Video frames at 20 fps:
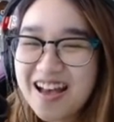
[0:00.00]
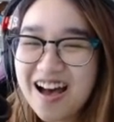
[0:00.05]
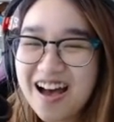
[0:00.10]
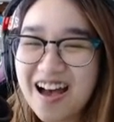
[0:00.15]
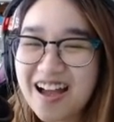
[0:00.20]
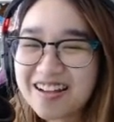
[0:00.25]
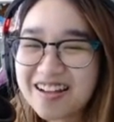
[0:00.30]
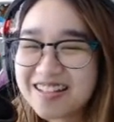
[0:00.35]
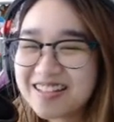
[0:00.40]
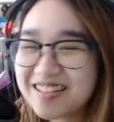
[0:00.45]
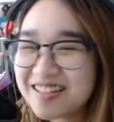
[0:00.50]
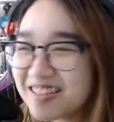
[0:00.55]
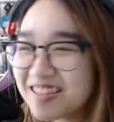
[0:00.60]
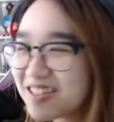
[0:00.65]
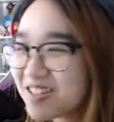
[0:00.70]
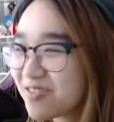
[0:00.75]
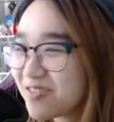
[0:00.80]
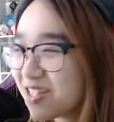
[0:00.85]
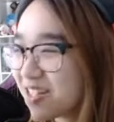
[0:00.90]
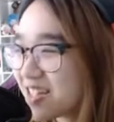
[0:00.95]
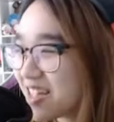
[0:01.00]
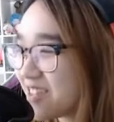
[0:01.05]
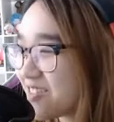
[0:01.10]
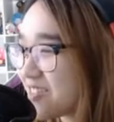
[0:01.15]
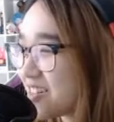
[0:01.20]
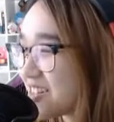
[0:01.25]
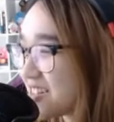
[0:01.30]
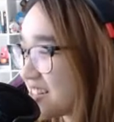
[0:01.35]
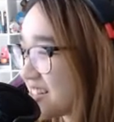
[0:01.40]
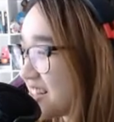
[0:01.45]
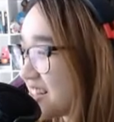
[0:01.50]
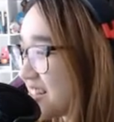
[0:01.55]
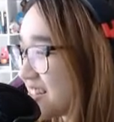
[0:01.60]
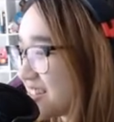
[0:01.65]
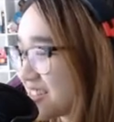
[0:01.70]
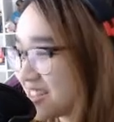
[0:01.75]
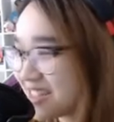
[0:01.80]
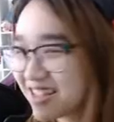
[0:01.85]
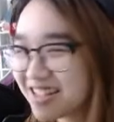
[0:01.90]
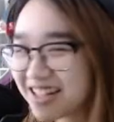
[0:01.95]
I didn't think we'd get
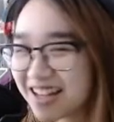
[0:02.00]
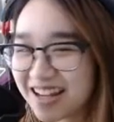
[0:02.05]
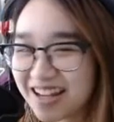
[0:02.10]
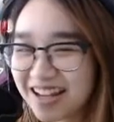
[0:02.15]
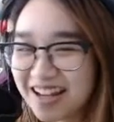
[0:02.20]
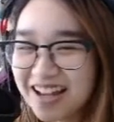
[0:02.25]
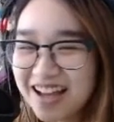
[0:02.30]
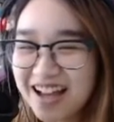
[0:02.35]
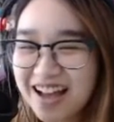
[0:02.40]
Registeel today.